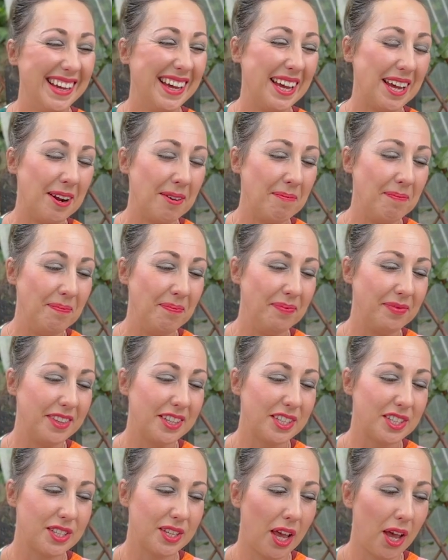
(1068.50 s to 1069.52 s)

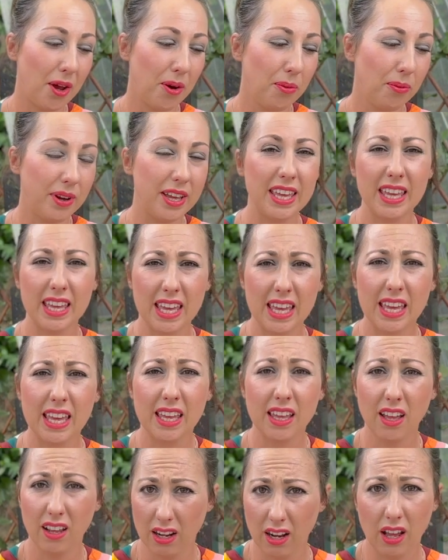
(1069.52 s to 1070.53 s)
So you
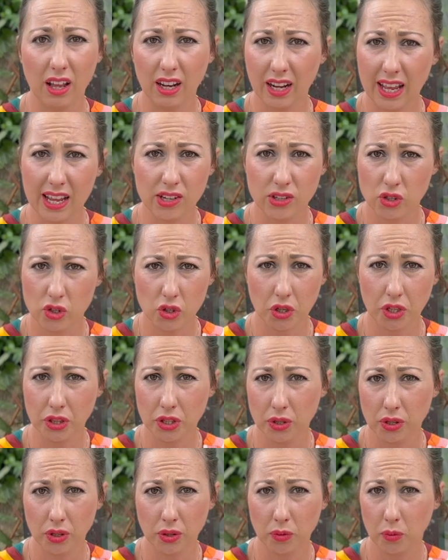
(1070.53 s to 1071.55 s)
eat a lot less during
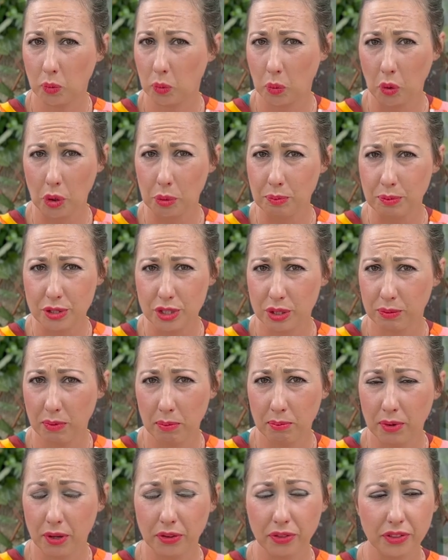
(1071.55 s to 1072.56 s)
the warm summer
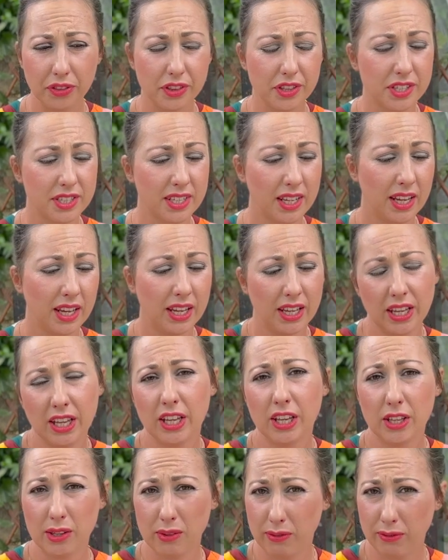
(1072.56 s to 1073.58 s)
months.
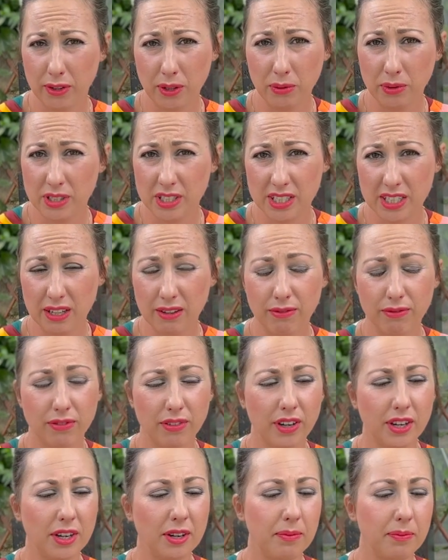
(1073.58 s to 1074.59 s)
Your food's
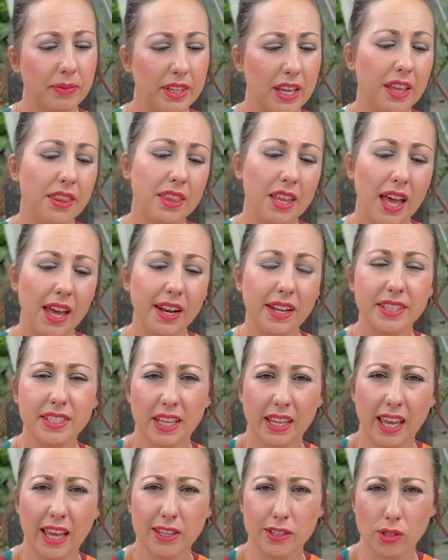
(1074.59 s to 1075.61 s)
different, and then as
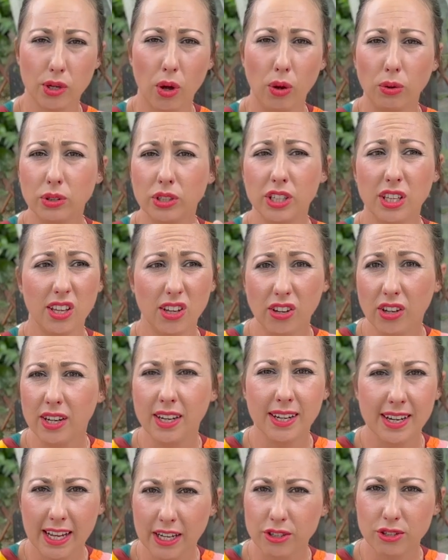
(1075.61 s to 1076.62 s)
it gets colder, you're going
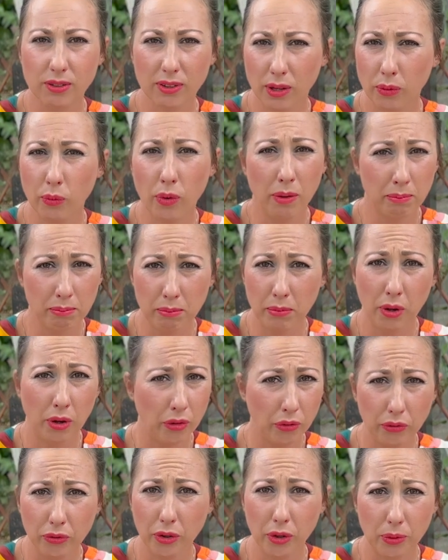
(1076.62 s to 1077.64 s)
to naturally want more
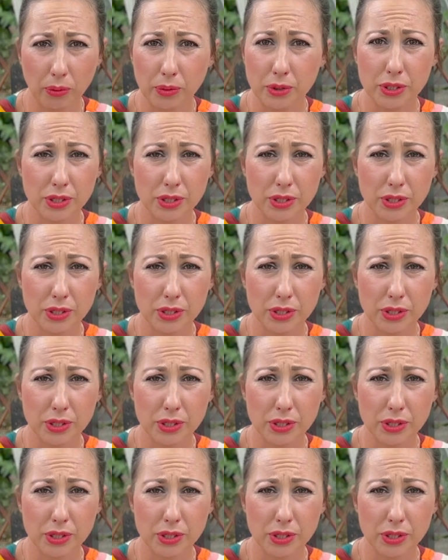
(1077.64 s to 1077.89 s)
food.